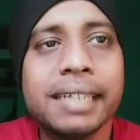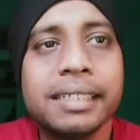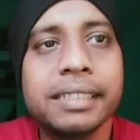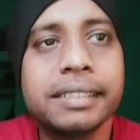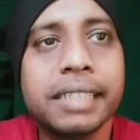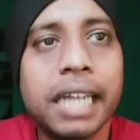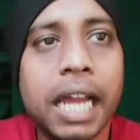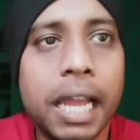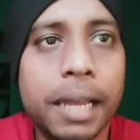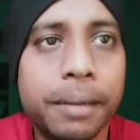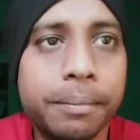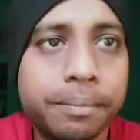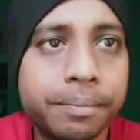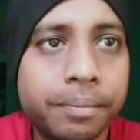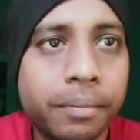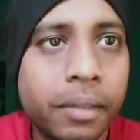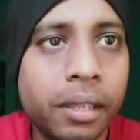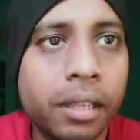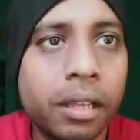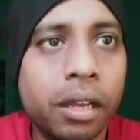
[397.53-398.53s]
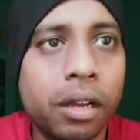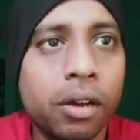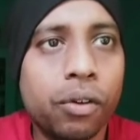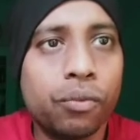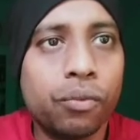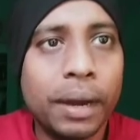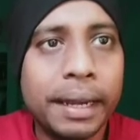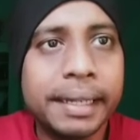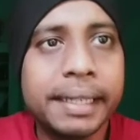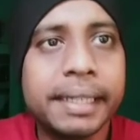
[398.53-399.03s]
At a time,
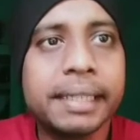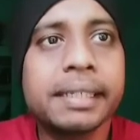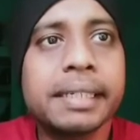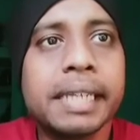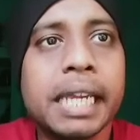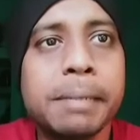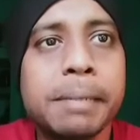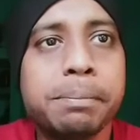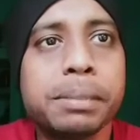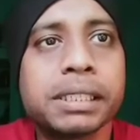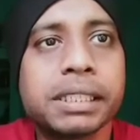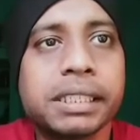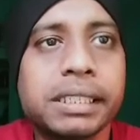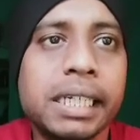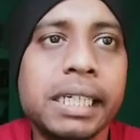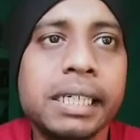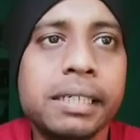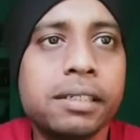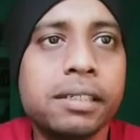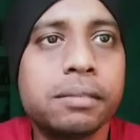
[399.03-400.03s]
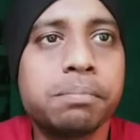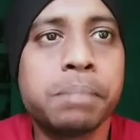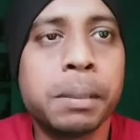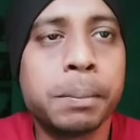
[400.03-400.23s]
only 10%